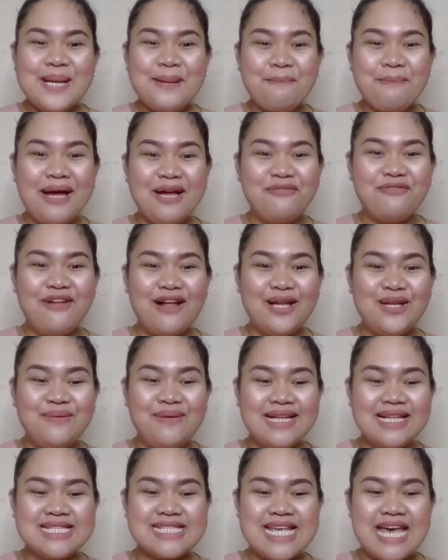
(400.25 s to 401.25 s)
by
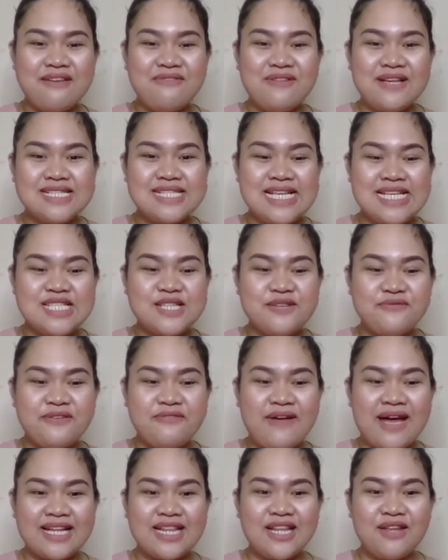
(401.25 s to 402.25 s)
following the 7 C's of
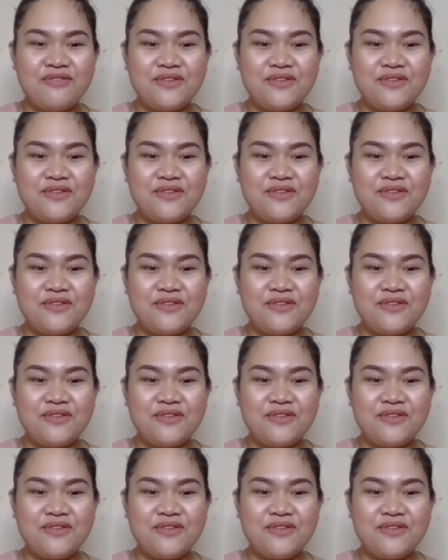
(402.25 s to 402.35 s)
effective